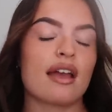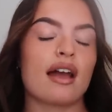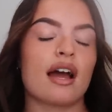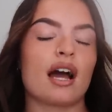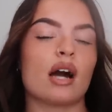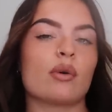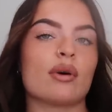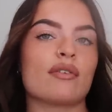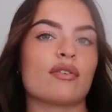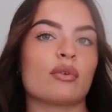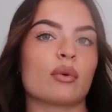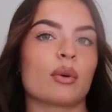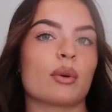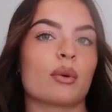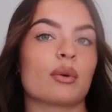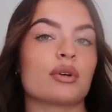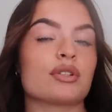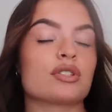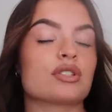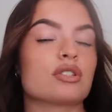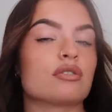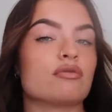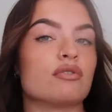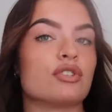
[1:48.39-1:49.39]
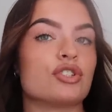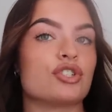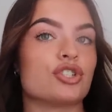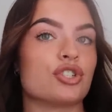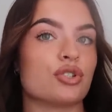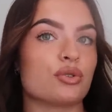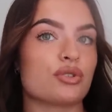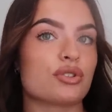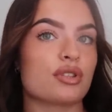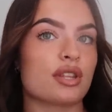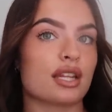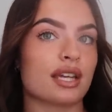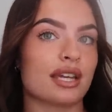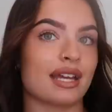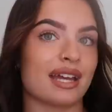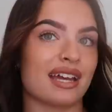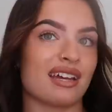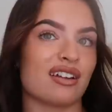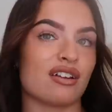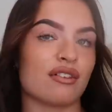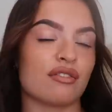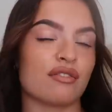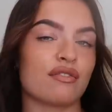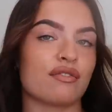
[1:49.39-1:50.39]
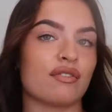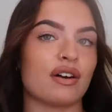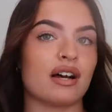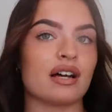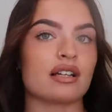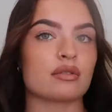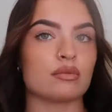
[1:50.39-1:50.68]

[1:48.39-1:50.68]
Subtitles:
However, we want to reduce the gain of fat